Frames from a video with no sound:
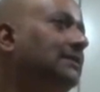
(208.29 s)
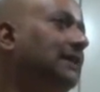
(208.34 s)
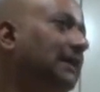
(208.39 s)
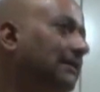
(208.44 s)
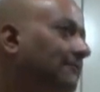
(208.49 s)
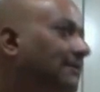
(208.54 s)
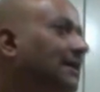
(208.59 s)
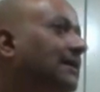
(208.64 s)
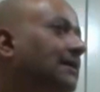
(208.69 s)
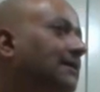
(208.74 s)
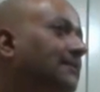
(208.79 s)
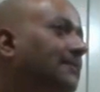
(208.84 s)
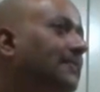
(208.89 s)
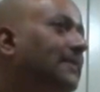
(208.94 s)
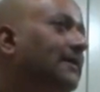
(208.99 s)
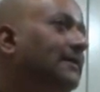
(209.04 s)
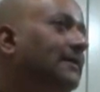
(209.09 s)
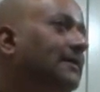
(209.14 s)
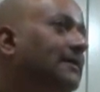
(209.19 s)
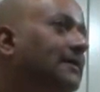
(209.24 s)
deva
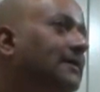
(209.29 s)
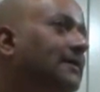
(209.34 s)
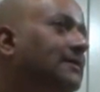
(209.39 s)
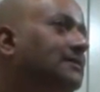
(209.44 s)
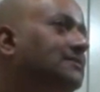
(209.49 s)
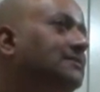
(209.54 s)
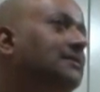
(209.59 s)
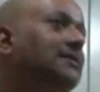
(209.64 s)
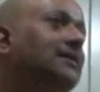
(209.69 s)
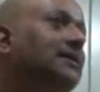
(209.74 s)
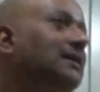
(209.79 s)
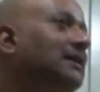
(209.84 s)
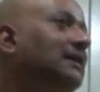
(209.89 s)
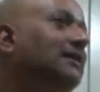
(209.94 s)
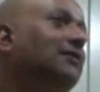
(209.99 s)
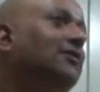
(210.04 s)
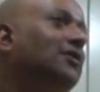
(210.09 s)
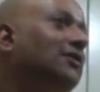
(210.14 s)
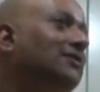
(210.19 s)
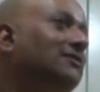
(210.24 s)
is
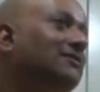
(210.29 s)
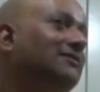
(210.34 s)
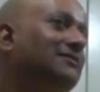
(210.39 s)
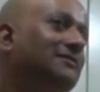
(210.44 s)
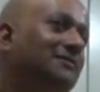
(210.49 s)
really not